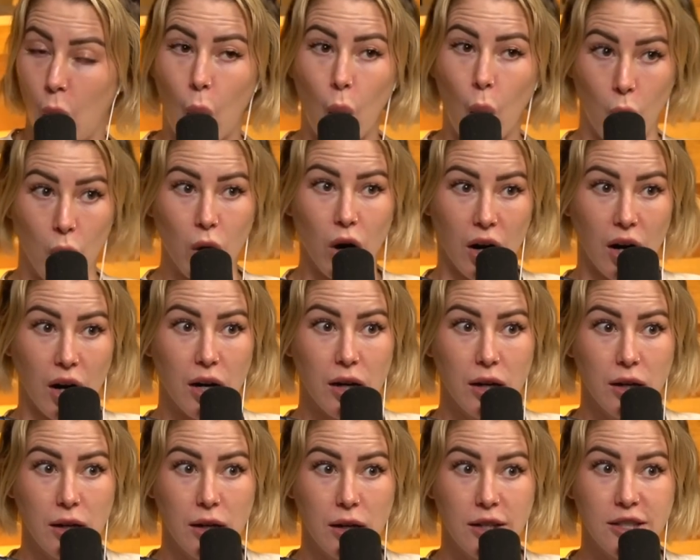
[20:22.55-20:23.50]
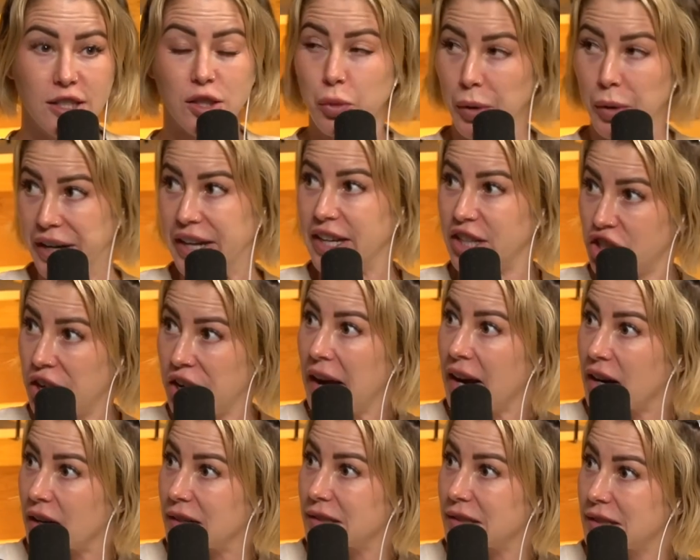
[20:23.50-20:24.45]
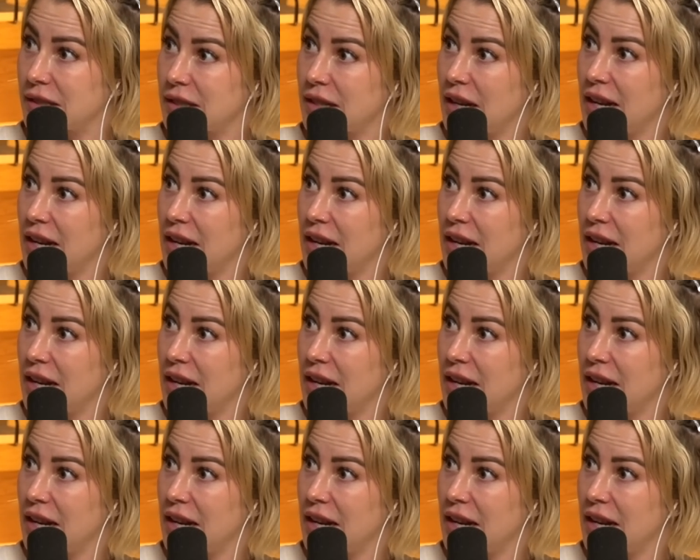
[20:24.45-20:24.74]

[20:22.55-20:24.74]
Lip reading: or squeaky chairs.